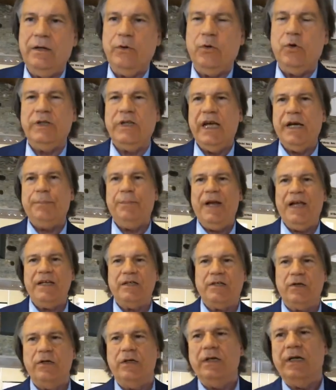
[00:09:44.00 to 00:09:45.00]
will take
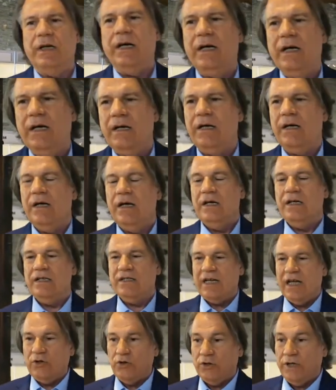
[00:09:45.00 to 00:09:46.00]
place on
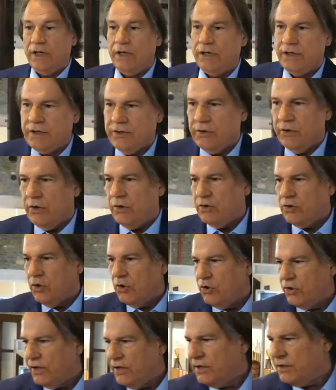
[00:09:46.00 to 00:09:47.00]
Saturday. So
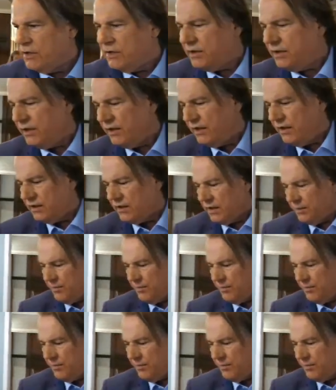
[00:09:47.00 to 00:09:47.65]
you can see this